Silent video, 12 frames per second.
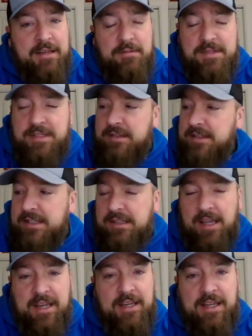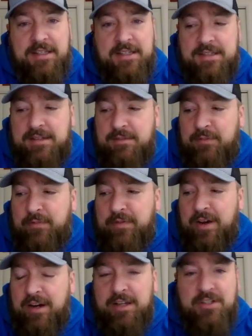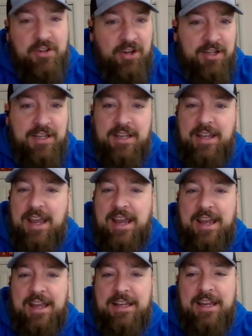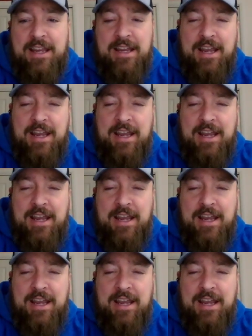He was just like, it's very chalky, and